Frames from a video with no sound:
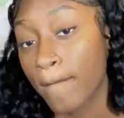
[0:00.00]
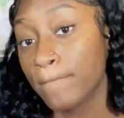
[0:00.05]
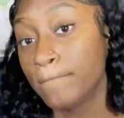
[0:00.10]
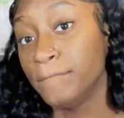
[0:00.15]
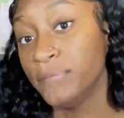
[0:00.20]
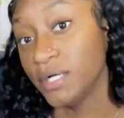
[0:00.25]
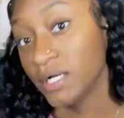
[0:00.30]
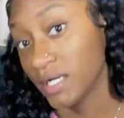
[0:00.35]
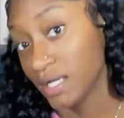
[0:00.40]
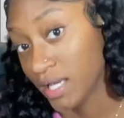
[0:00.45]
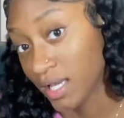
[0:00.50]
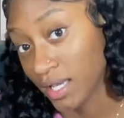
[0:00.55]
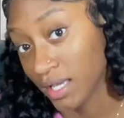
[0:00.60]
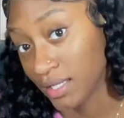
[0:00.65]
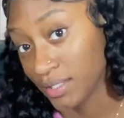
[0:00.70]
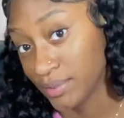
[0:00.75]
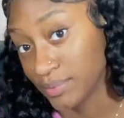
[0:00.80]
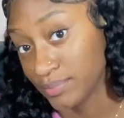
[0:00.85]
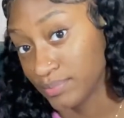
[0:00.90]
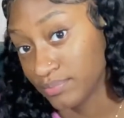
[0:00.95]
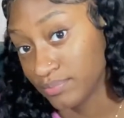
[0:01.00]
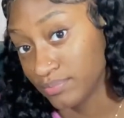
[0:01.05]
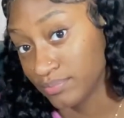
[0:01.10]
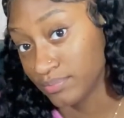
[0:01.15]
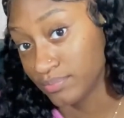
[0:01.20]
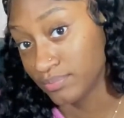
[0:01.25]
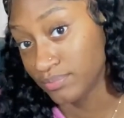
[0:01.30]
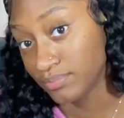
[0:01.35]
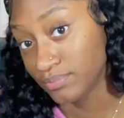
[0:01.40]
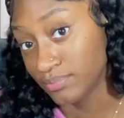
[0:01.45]
but
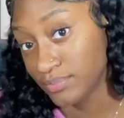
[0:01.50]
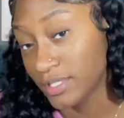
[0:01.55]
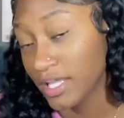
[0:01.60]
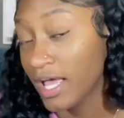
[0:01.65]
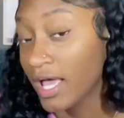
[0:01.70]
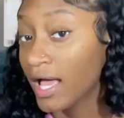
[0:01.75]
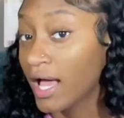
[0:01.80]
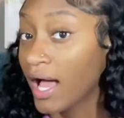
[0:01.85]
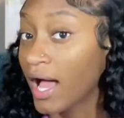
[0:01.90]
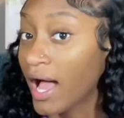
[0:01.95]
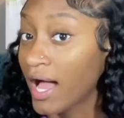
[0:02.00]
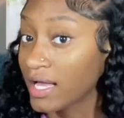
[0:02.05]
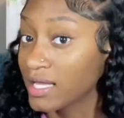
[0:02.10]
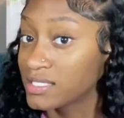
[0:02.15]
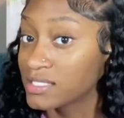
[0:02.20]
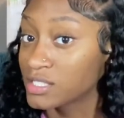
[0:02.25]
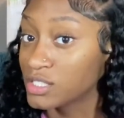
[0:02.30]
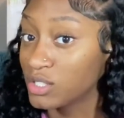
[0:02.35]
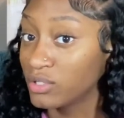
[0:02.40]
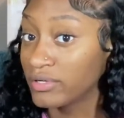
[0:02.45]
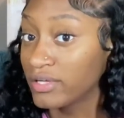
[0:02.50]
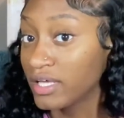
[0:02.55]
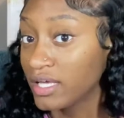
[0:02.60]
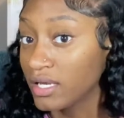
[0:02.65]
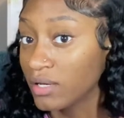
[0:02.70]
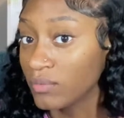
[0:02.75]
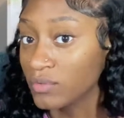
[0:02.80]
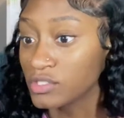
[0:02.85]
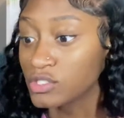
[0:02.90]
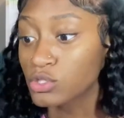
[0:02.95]
I can still get
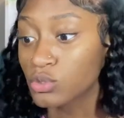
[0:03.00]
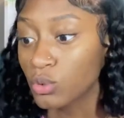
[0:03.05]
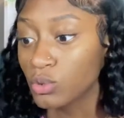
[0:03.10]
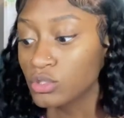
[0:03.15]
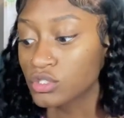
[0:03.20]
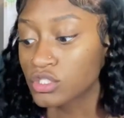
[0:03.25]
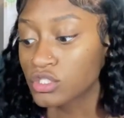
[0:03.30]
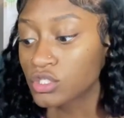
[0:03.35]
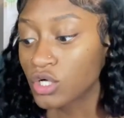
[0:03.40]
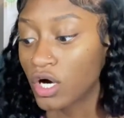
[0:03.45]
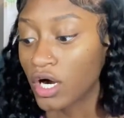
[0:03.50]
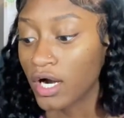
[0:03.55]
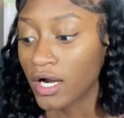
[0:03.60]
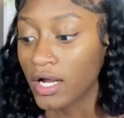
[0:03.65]
it when school starts.